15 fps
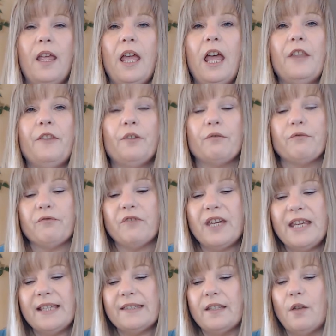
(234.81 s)
And the
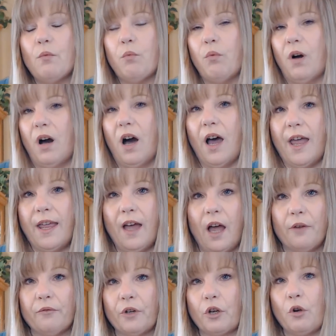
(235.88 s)
reason why I
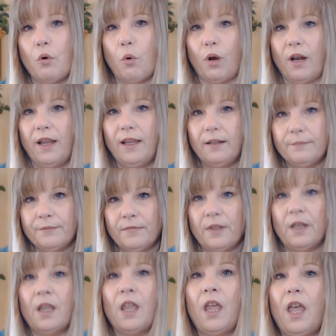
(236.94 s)
record it,
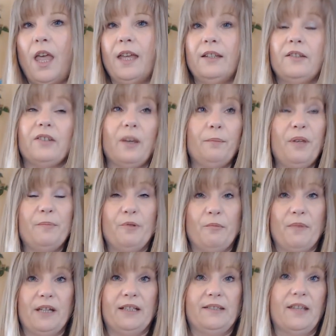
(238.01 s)
and some people
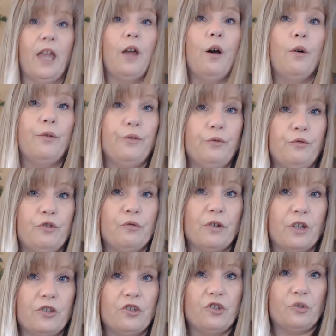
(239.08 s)
might say, oh, you do it
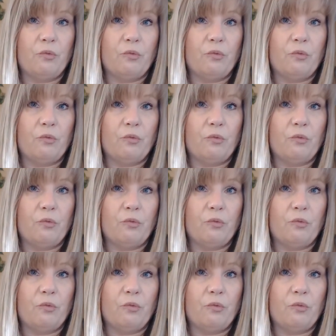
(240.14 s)
because you just